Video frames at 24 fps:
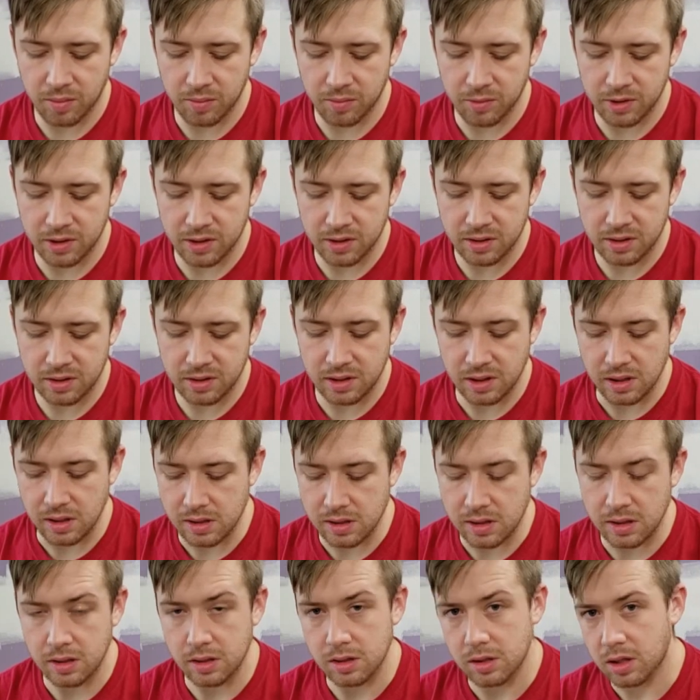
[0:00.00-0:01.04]
with
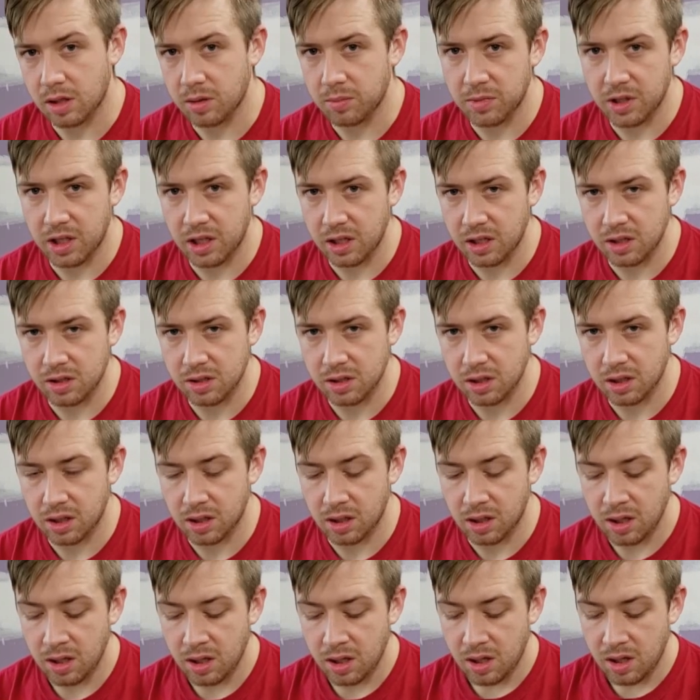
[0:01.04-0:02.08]
decent germination,